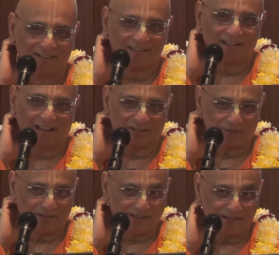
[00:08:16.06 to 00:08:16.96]
that
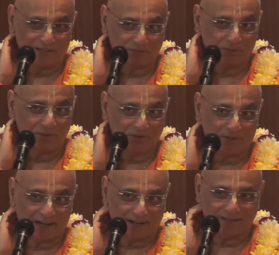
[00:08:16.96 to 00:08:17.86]
actually he has been
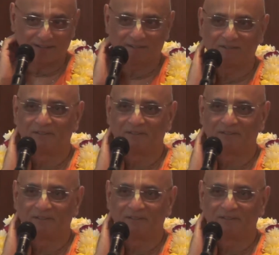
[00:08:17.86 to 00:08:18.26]
tricked.